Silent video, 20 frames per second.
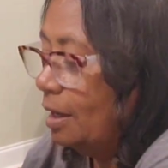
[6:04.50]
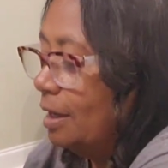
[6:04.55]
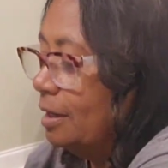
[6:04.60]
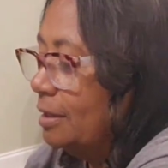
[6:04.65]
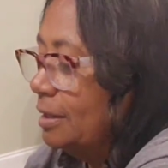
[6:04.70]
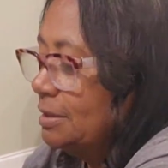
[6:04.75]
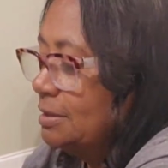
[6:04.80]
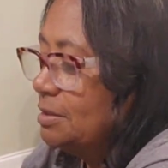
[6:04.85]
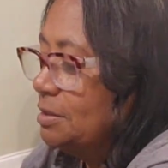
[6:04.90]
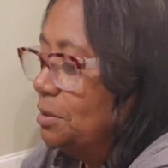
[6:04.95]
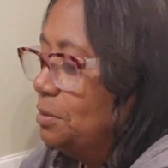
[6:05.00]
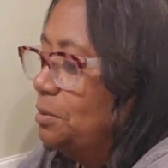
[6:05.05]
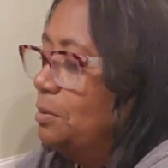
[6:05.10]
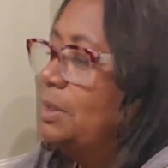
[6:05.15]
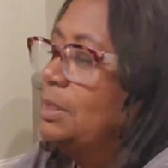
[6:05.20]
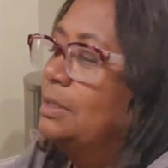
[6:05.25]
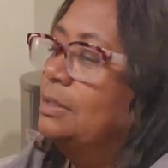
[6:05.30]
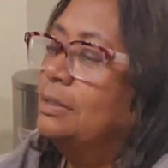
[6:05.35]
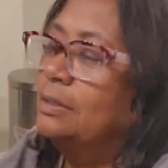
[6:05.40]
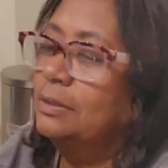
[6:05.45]
All right, so
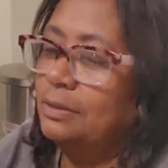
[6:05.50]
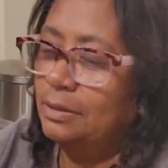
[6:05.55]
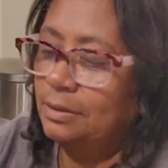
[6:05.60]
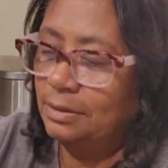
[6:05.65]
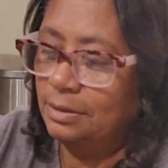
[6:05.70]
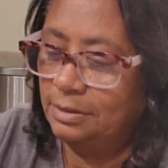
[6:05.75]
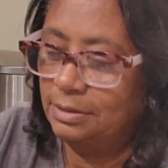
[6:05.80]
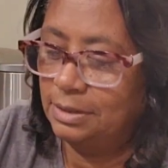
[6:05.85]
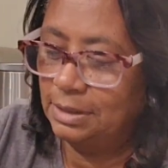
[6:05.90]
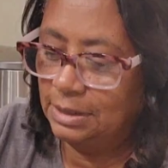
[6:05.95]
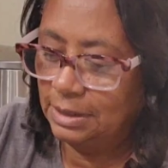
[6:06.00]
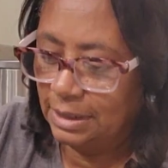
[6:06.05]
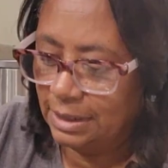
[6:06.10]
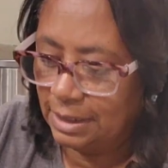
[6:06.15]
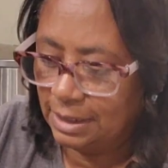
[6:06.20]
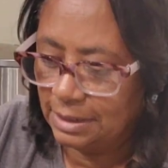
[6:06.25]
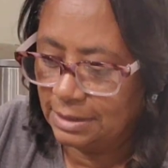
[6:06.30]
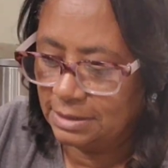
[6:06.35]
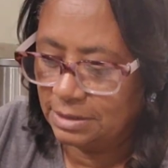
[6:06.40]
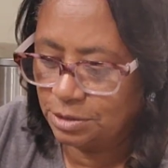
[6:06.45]
the
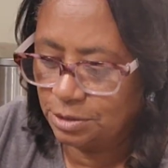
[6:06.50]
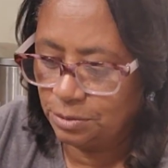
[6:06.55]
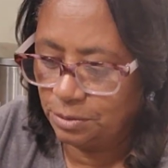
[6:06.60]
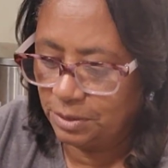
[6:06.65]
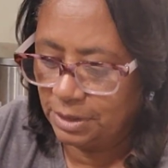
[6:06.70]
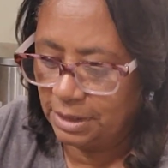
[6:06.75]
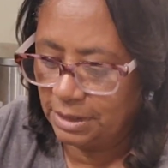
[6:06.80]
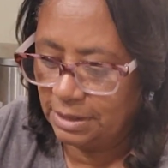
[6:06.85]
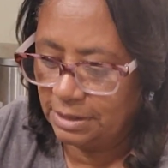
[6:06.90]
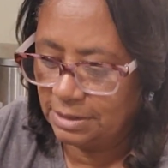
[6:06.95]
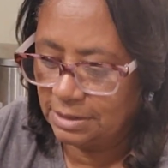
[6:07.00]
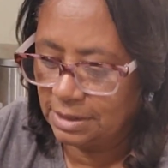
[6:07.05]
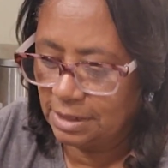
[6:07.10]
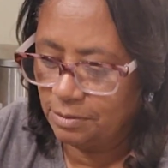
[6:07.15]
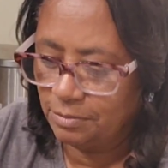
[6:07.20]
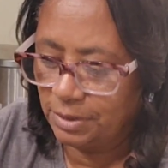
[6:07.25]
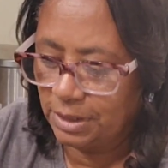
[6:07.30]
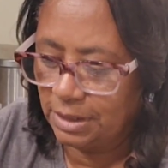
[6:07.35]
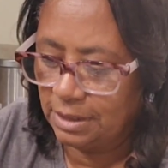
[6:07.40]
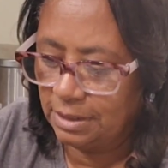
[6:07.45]
last two things
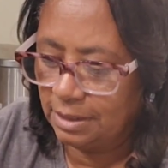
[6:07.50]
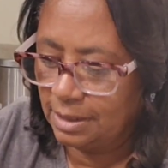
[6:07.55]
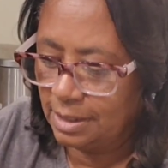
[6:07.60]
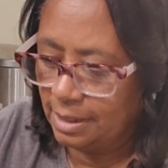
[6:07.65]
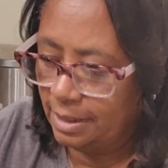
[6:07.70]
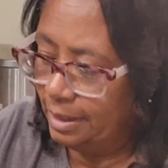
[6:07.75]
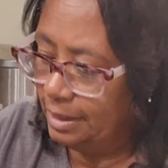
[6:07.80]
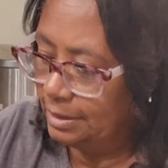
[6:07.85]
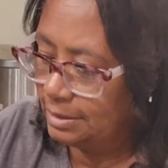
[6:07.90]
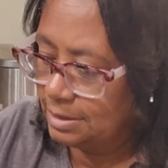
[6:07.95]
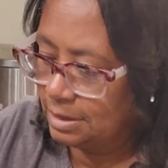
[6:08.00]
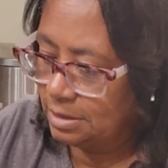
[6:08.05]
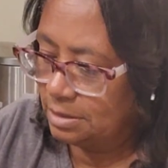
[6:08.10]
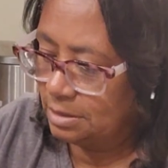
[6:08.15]
that we got,